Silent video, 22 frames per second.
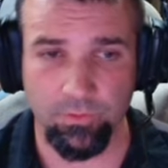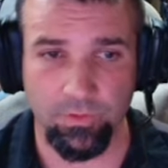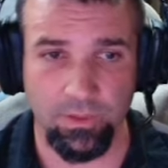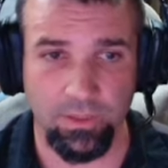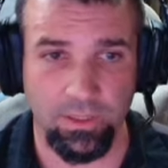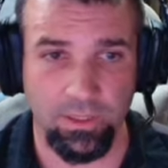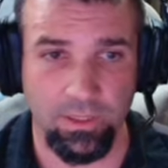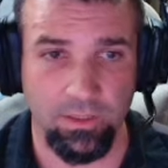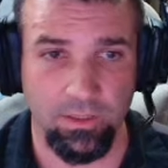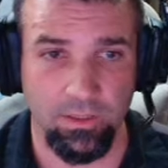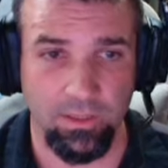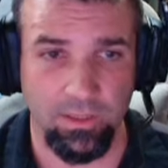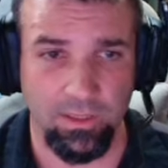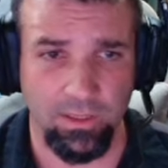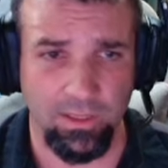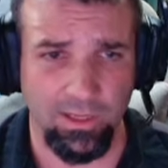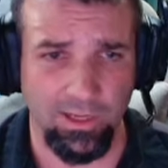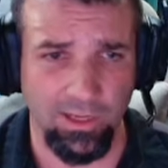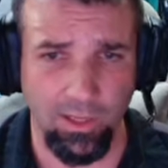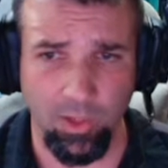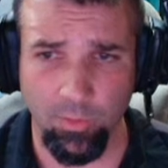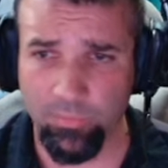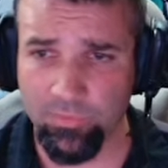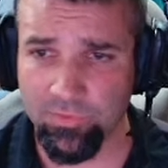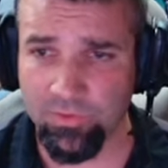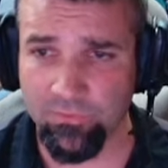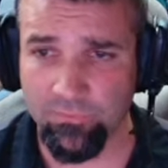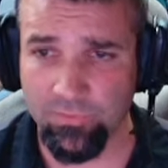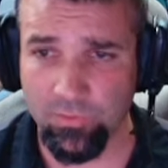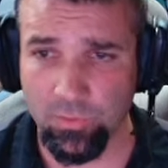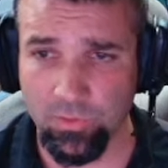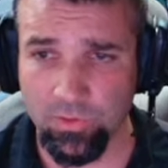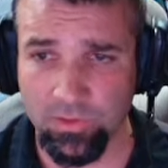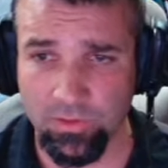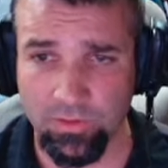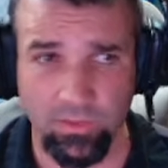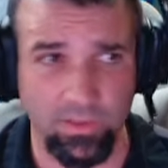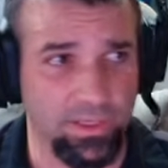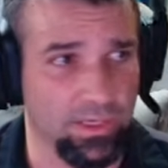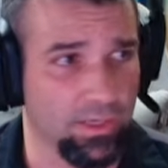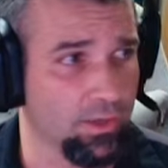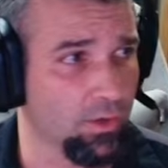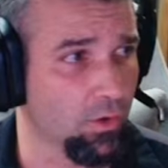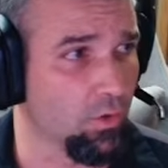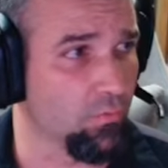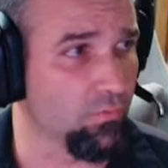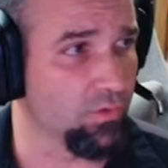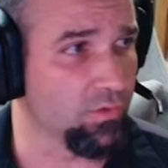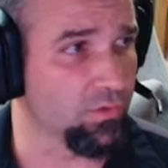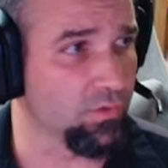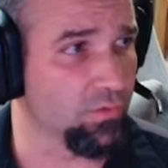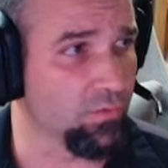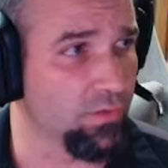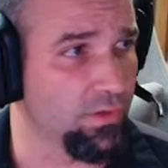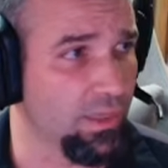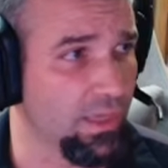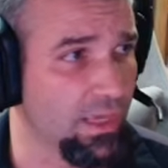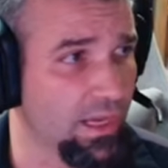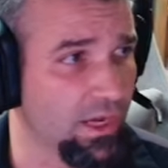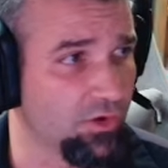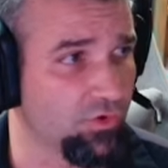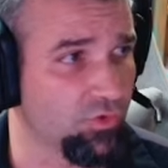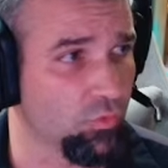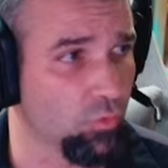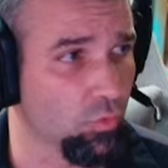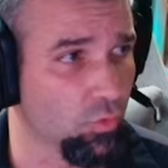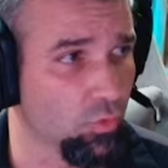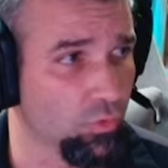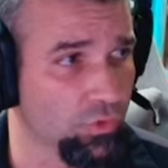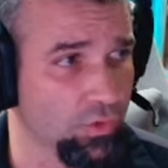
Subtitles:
Okay, it helps if you can link over to the actual